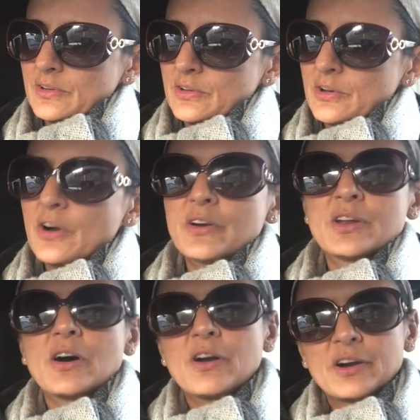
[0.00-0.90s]

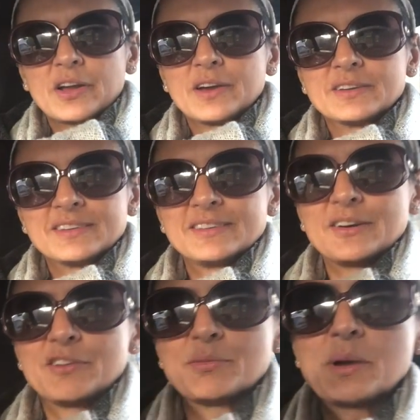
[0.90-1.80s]
Karen Arc,
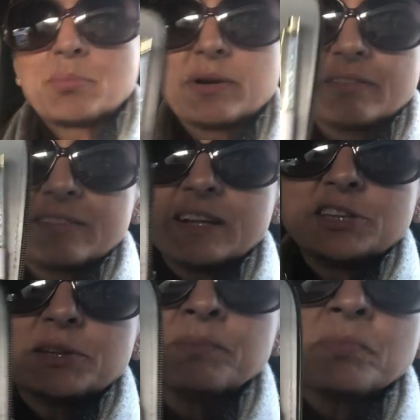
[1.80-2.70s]
sorry for my
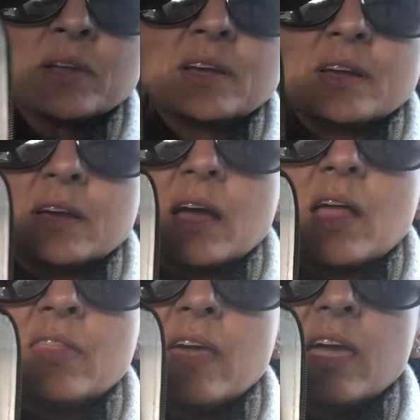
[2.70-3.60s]
pronunciation.
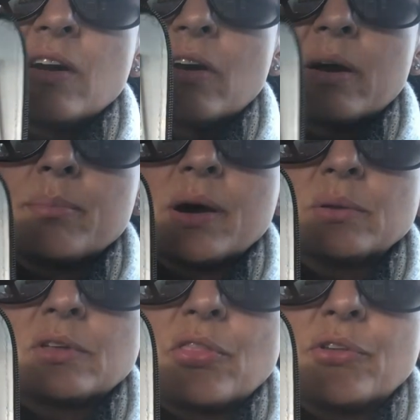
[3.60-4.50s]
And they are
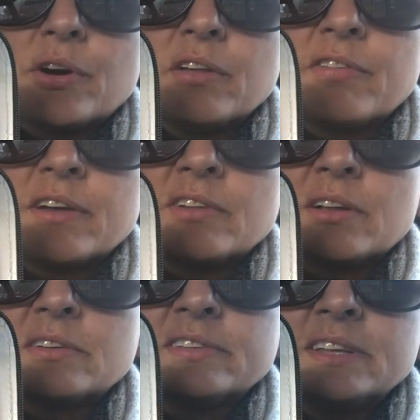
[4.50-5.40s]
about
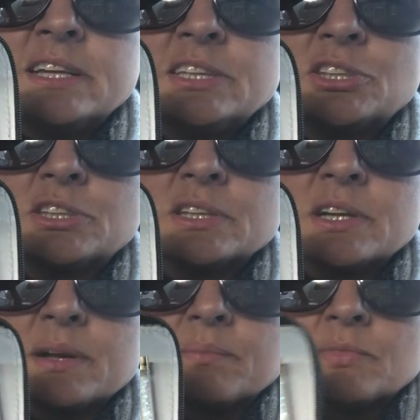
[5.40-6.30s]
$35 each.
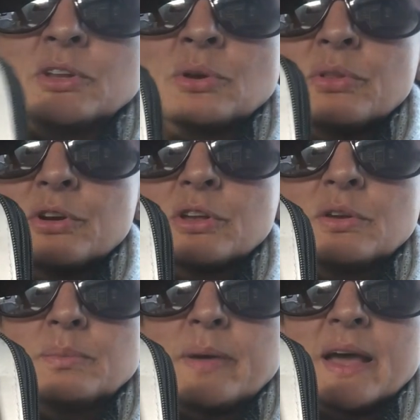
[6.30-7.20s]
You know, they're
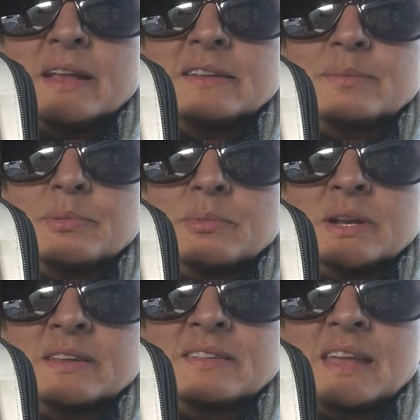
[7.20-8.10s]
cute pens, but
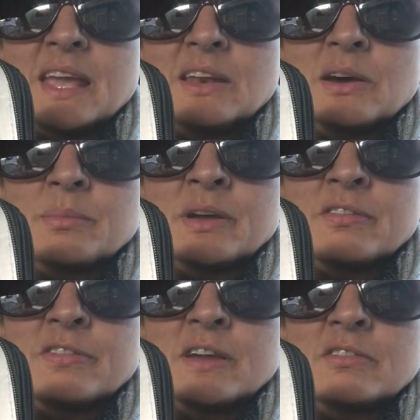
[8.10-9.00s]
once again, not my
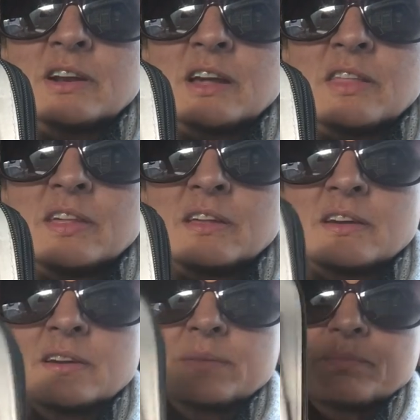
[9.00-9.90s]
favorite. I think
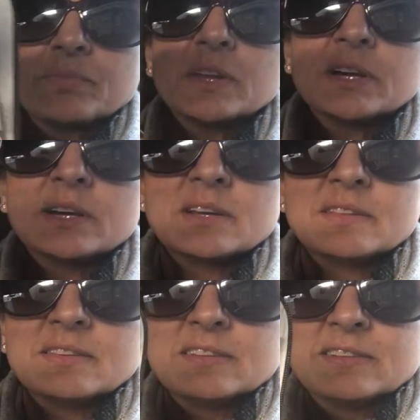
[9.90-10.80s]

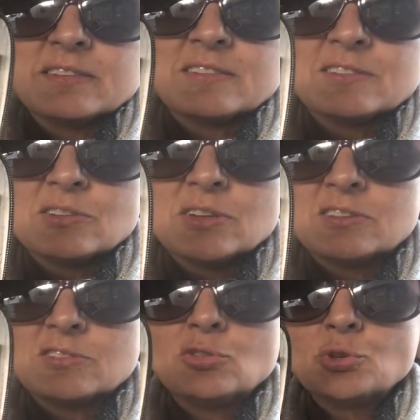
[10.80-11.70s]
this is,
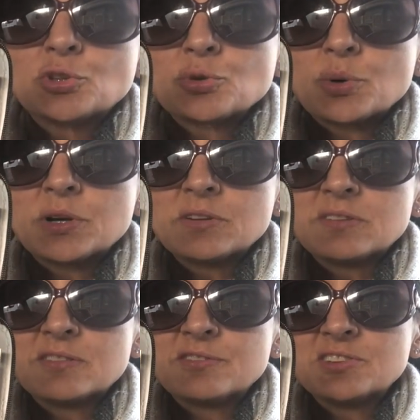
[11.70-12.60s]
it's too short. It
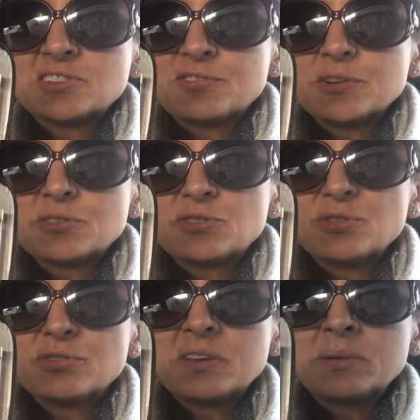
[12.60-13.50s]
just feels too
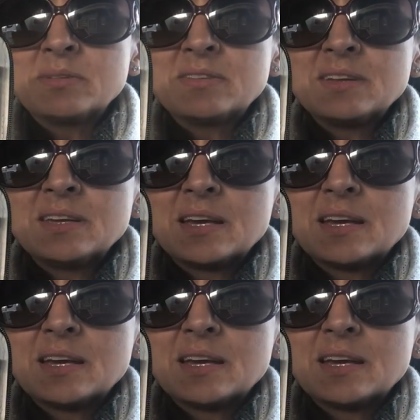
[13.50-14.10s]
flimsy.